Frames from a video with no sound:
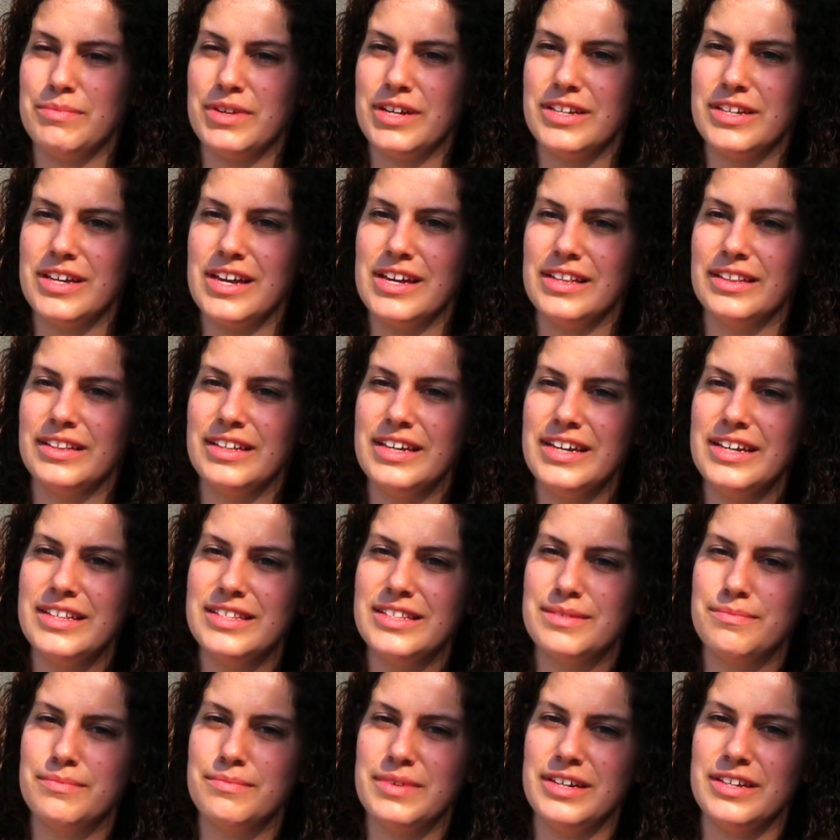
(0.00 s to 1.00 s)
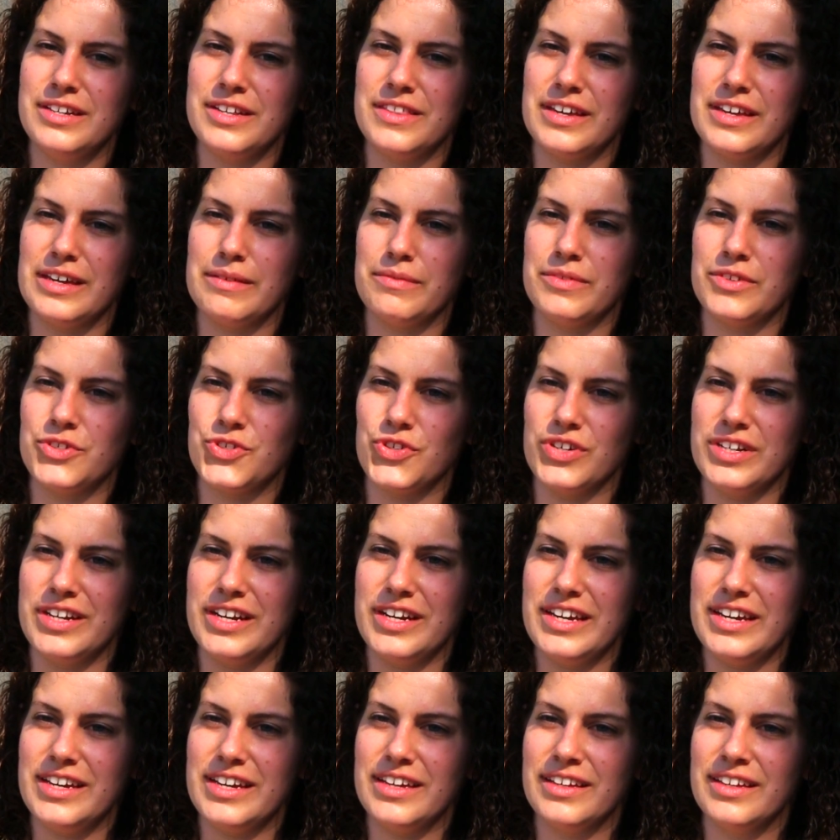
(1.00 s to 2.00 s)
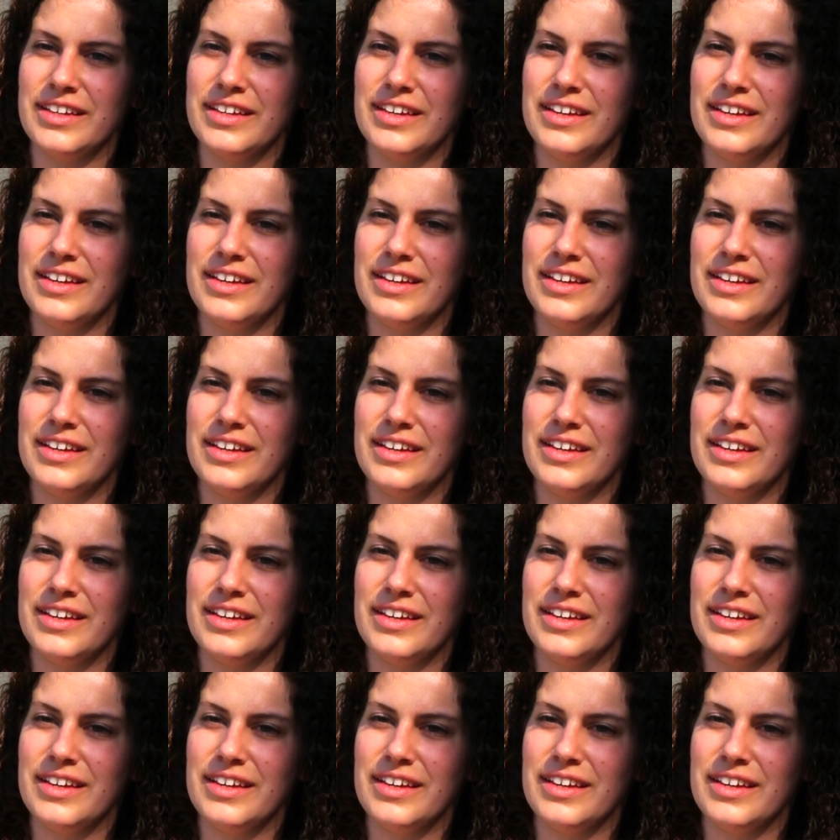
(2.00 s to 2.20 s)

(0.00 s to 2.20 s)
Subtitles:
but it leads me to think of the Trinity,